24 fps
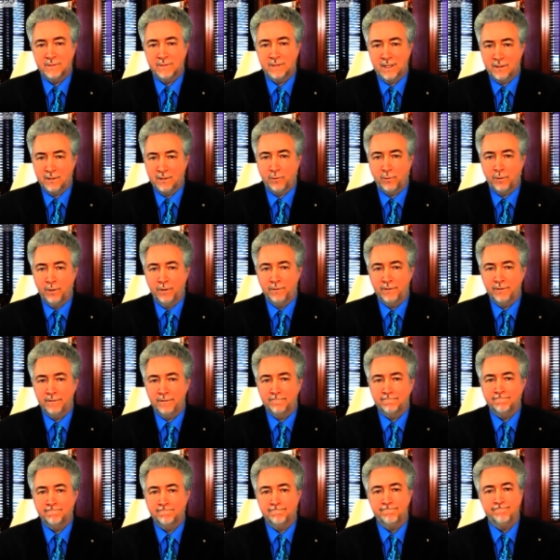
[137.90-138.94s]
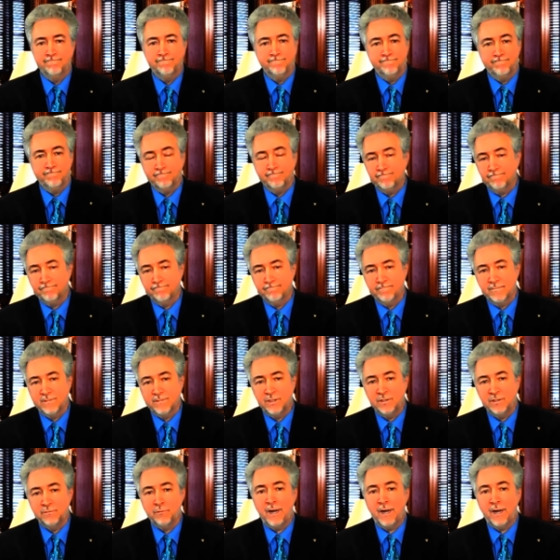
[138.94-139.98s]
Unquote.
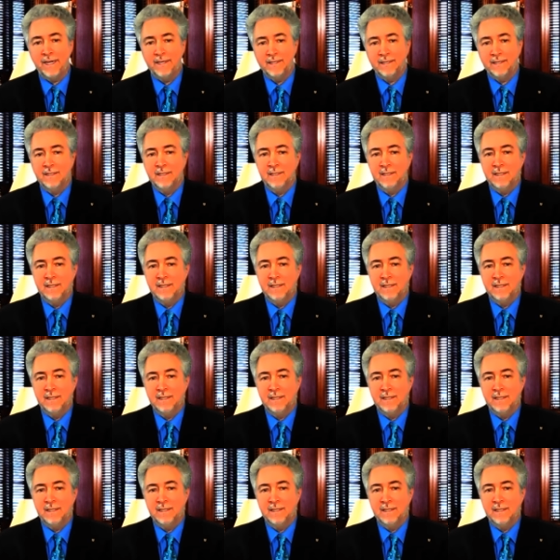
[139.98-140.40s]
She's right.